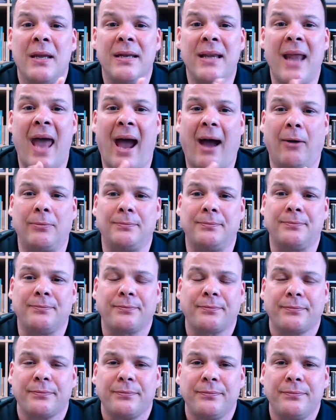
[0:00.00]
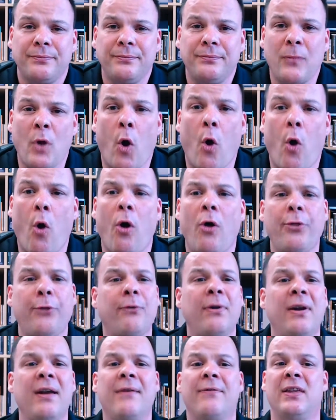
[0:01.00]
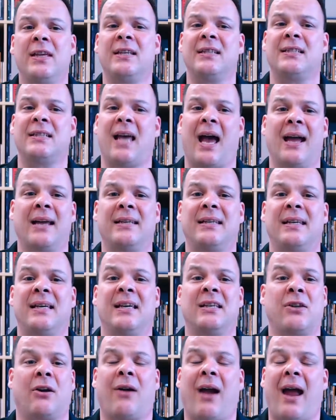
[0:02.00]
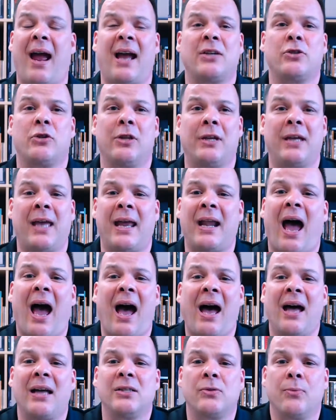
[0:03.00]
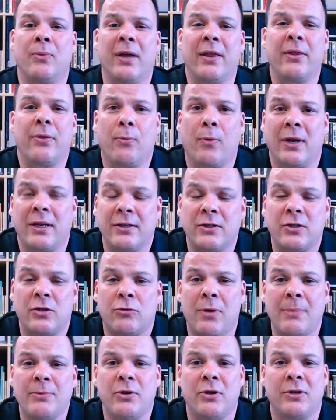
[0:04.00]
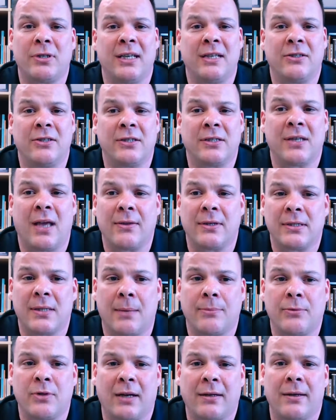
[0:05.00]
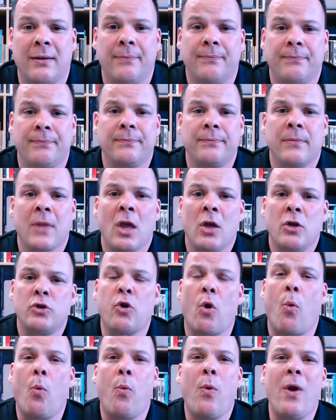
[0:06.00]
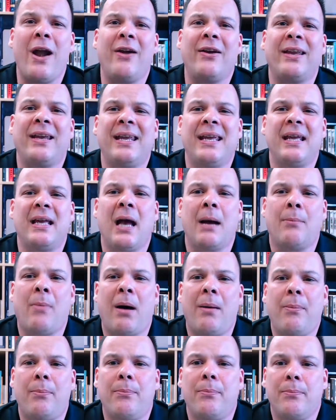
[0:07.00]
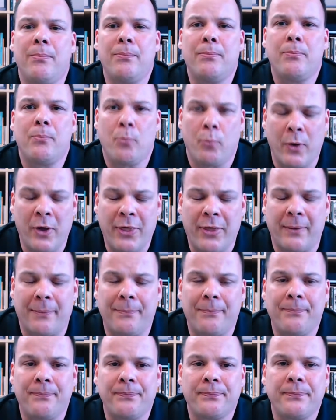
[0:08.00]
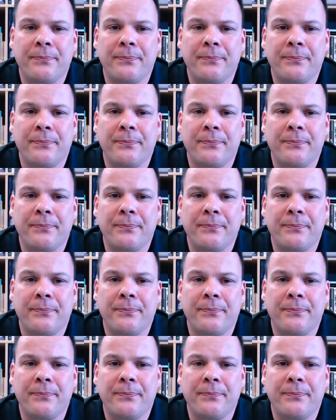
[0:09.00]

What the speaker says: Now, all three of these ideas are actually at odds with what Scripture teaches on the subject. So where did he come up with them?